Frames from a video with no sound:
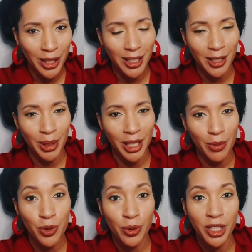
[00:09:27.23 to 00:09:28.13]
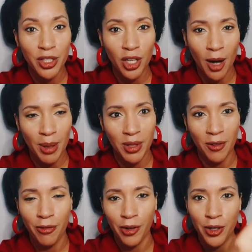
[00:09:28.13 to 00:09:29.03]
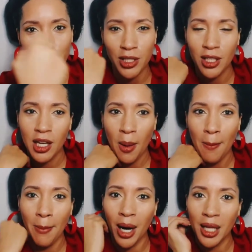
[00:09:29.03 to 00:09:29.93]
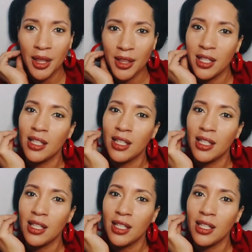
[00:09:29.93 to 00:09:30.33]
I mean, I was doing a good job maybe the first month,